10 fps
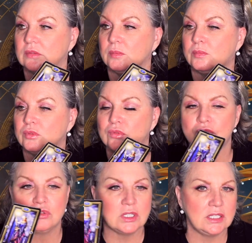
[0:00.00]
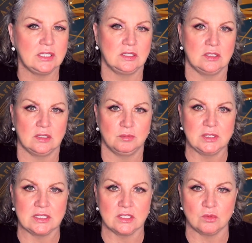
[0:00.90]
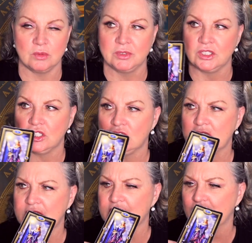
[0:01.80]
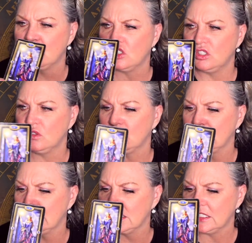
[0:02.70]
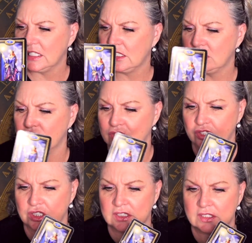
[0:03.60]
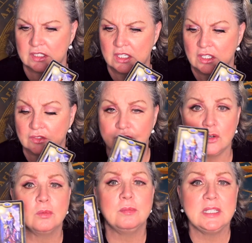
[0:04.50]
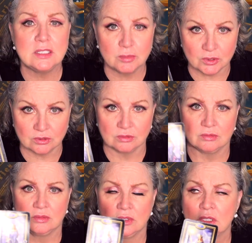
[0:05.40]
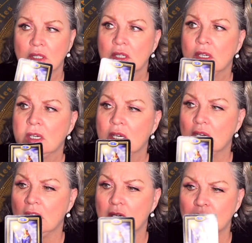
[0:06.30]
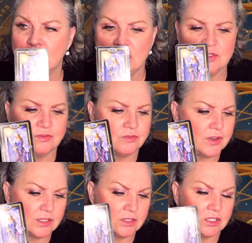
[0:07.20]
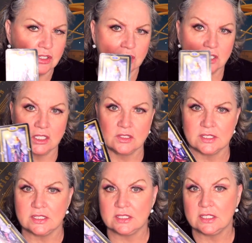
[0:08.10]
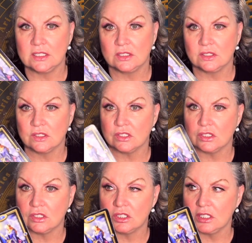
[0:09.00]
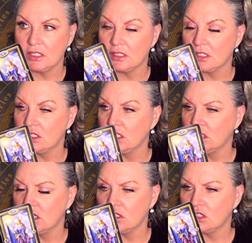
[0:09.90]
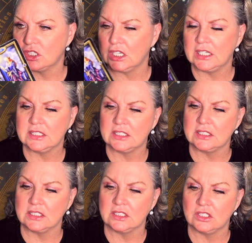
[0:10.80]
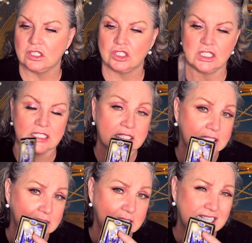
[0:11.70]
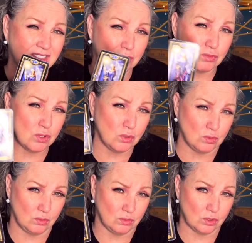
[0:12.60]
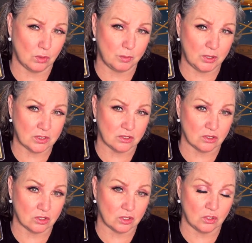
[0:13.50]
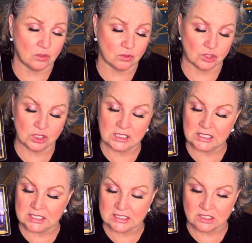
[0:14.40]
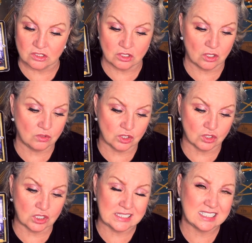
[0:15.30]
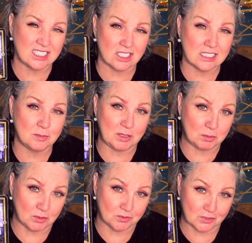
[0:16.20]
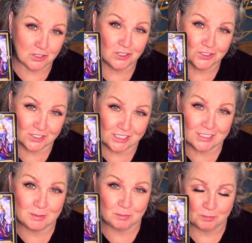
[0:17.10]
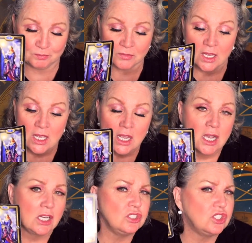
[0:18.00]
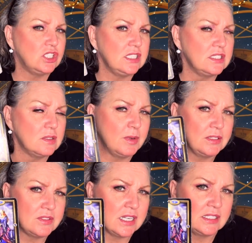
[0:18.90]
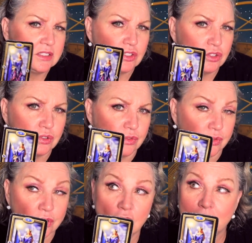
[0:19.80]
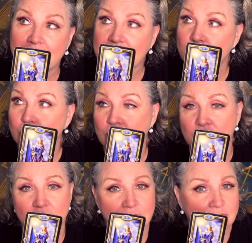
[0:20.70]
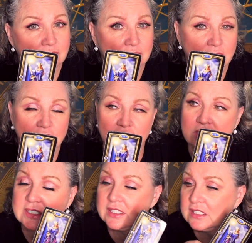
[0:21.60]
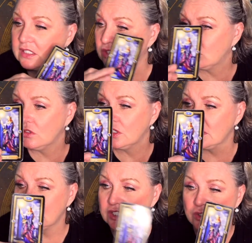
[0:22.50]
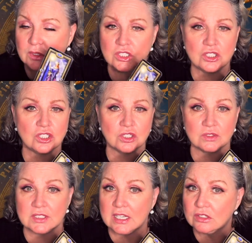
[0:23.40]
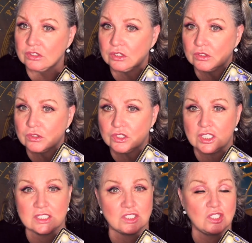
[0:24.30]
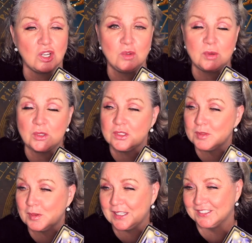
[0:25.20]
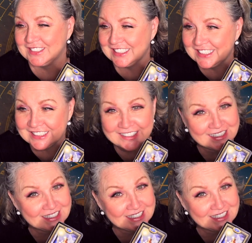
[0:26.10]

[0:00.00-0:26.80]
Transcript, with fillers: brilliant businesswoman. She's astute, she's intelligent, she's formidable. She's very good at closing deals. She is negotiated. She can see through to a person's soul. She is no joke. She studied people for a long time. And she's about telling the truth, no matter what. She sees the truth in the situation. She'll tell you. She has no bones about it.